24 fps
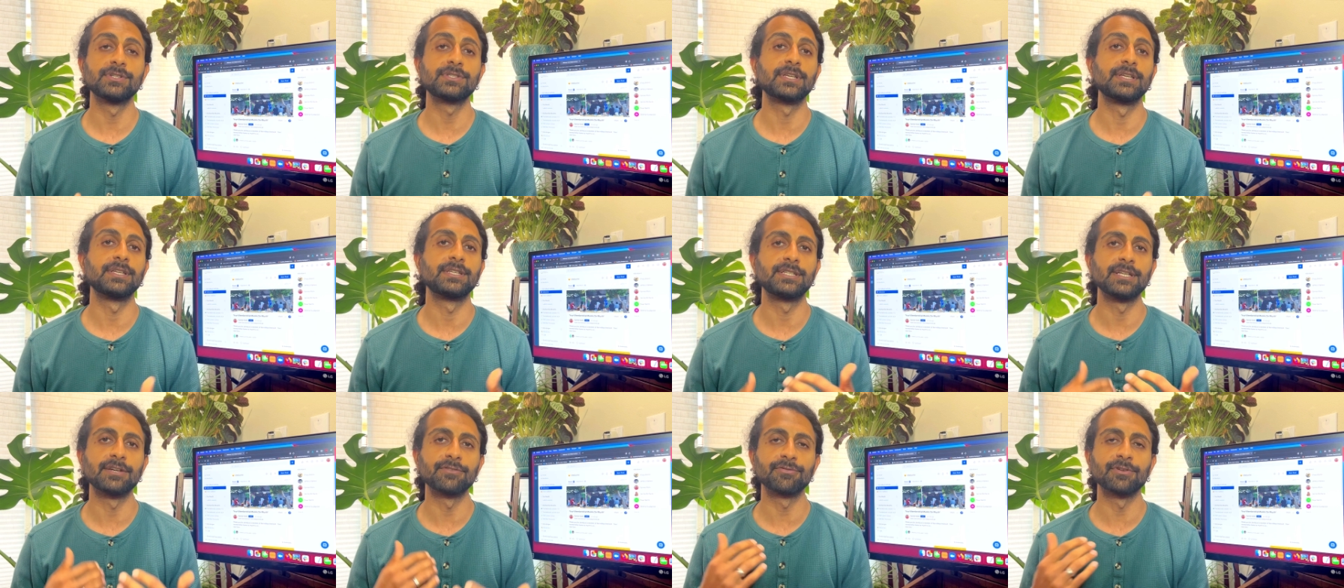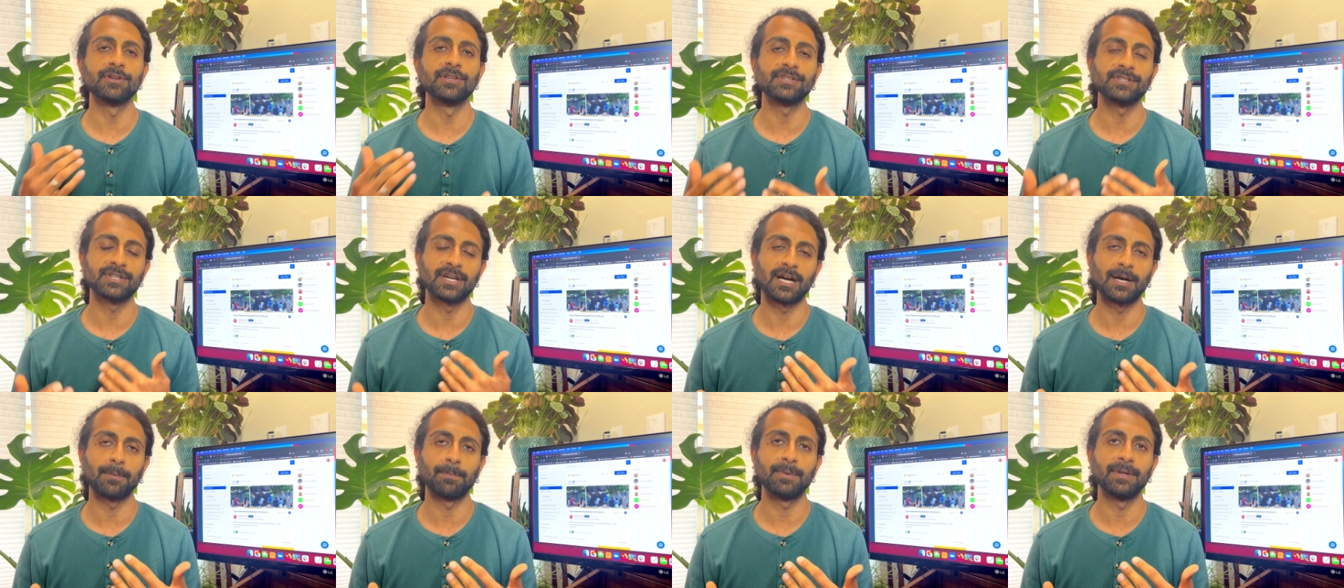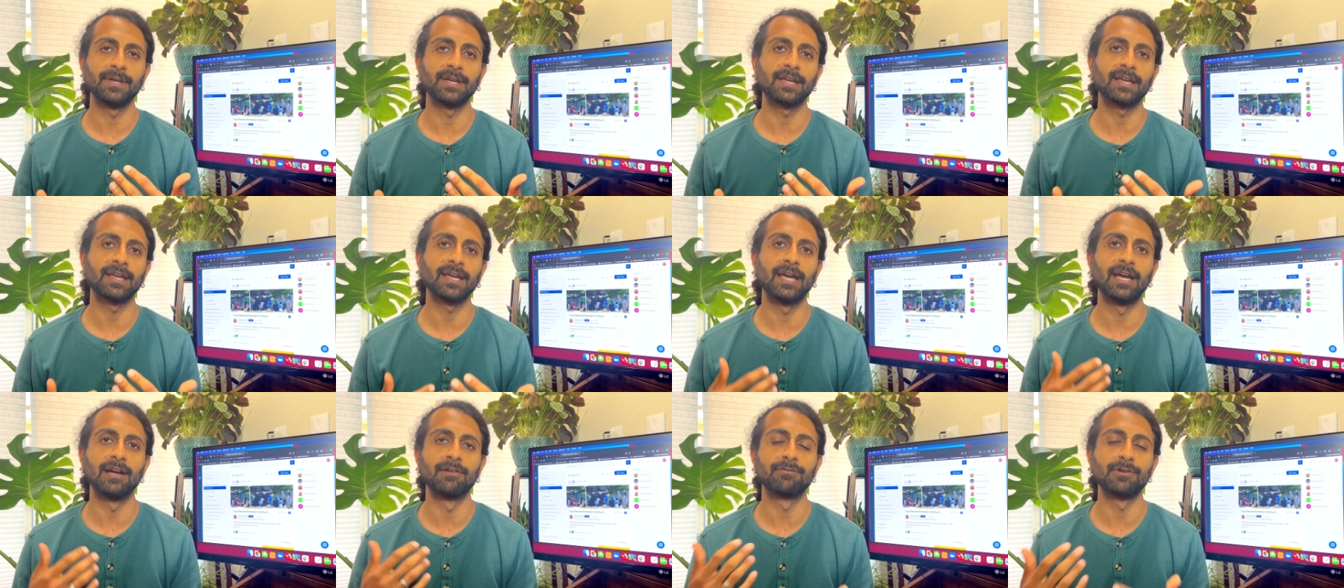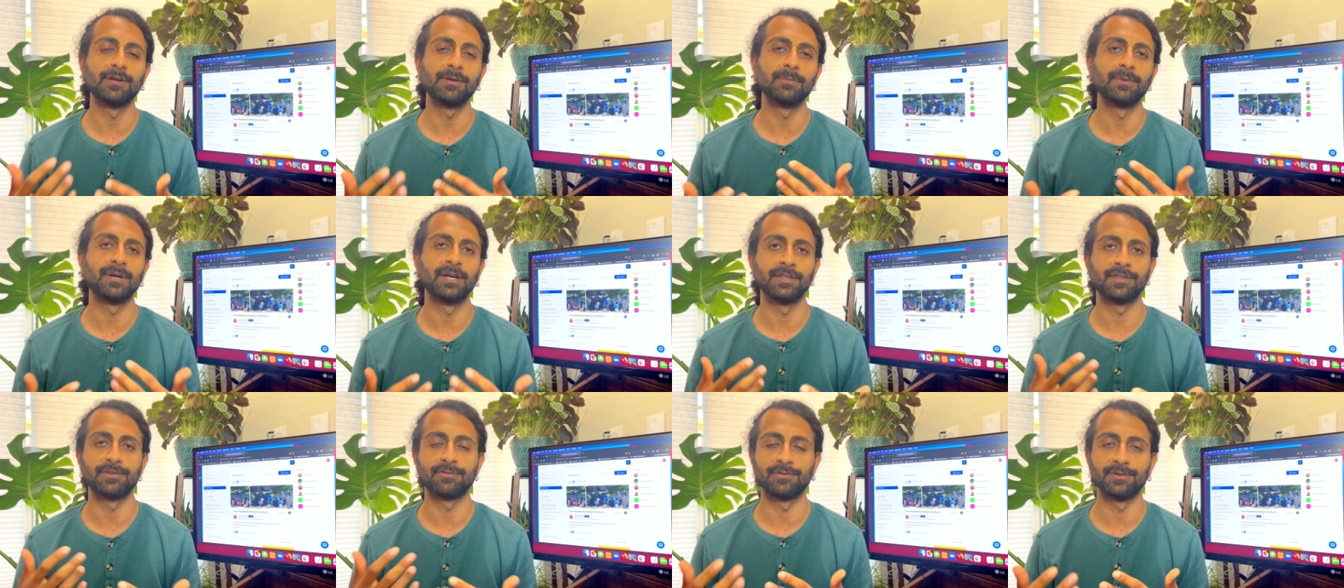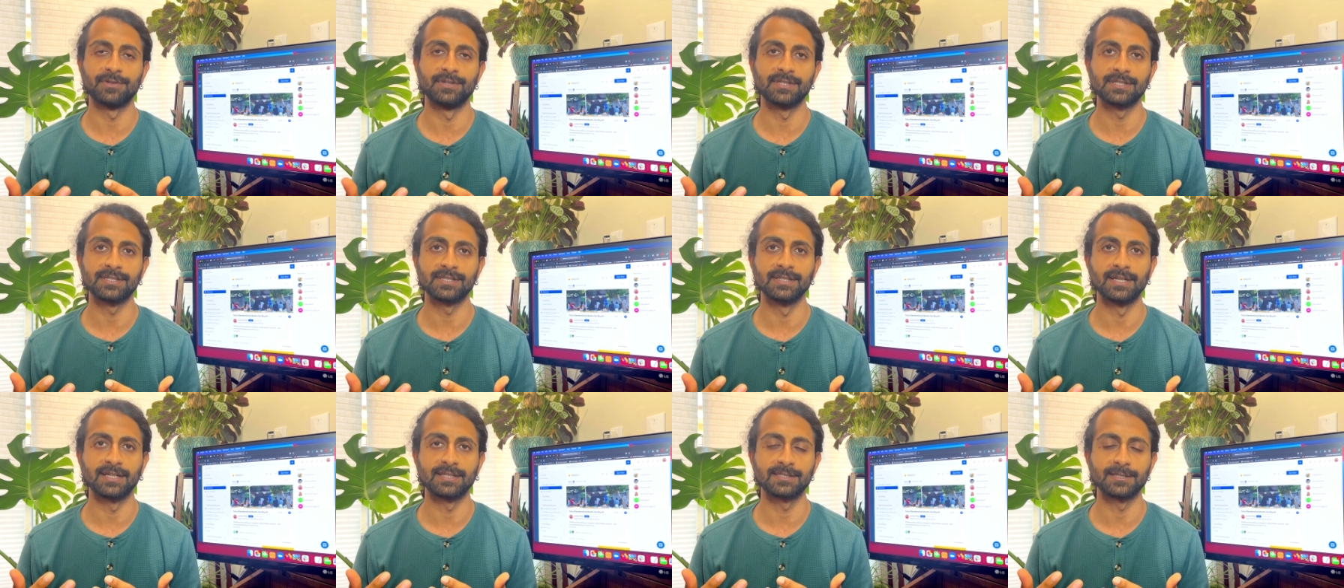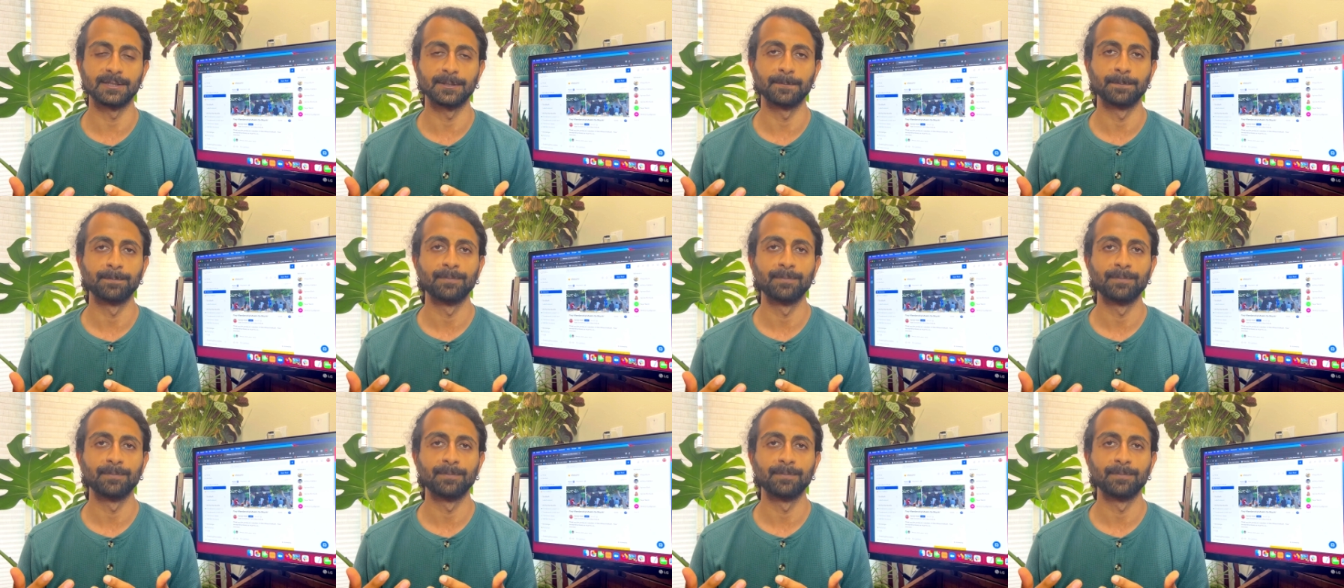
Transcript: a different topic every month for this lesson.